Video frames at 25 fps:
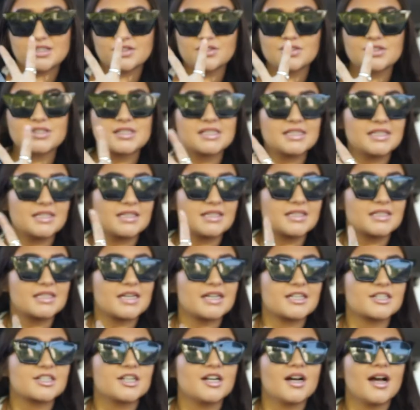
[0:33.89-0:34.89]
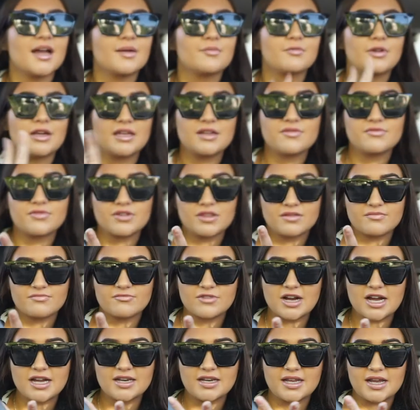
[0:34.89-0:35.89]
Lucy and Natasha. I'm waiting for them
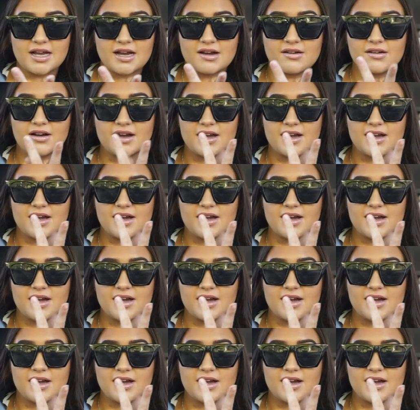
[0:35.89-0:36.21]
right now.